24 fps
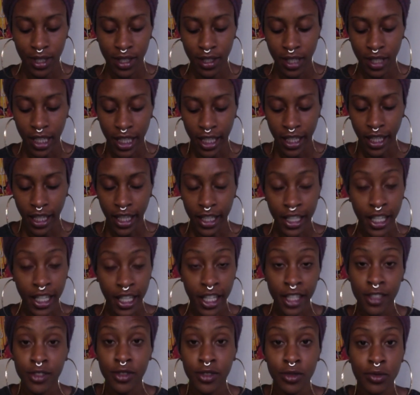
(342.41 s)
and
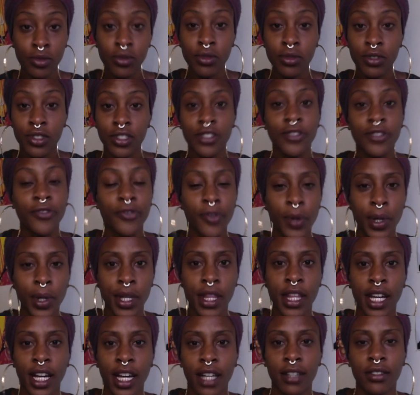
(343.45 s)
Cancer rules the 4th
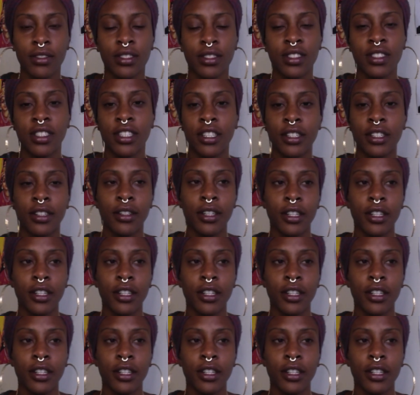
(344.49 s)
house in